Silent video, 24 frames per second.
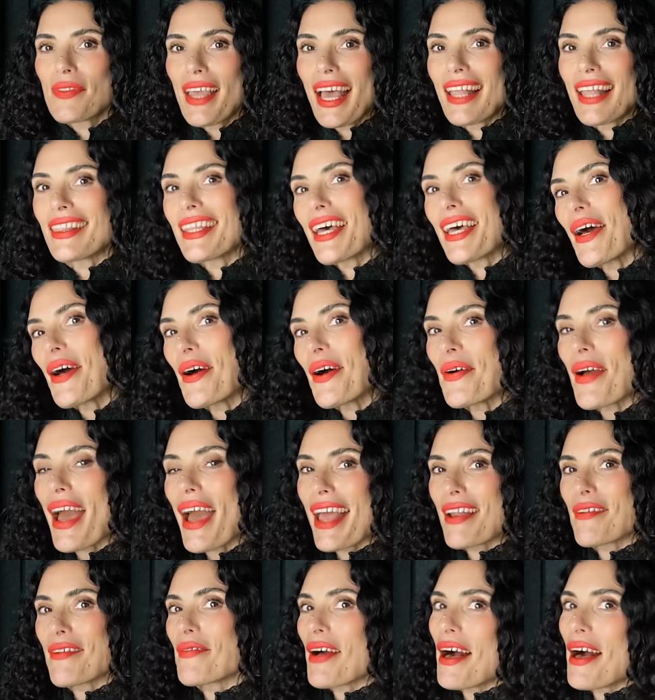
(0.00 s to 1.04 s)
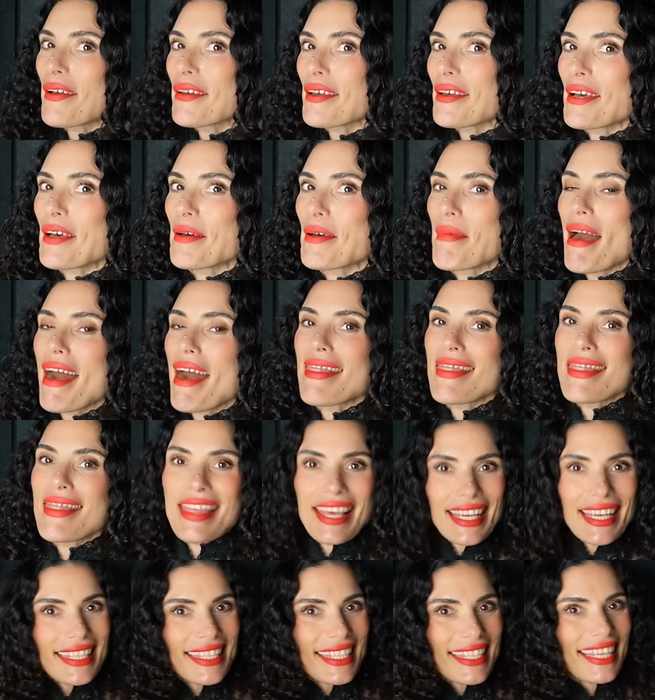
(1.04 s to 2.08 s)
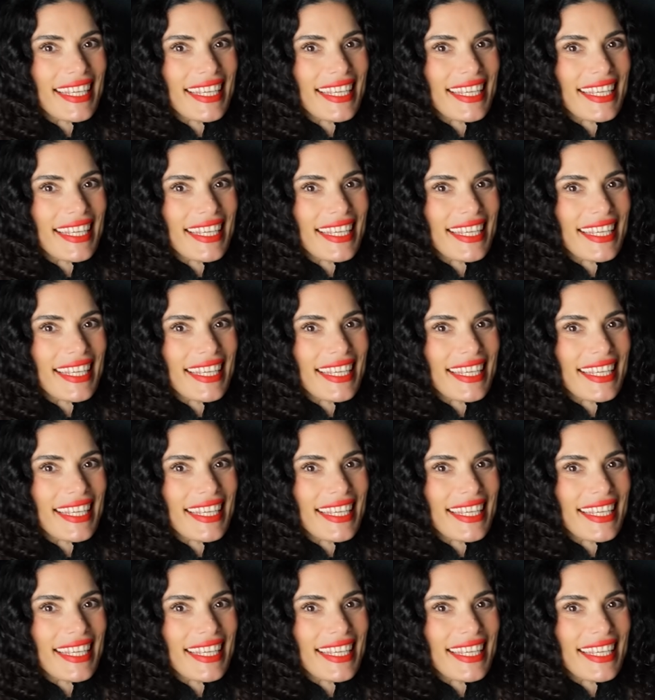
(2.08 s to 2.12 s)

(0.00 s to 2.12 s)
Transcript: Hello and welcome. This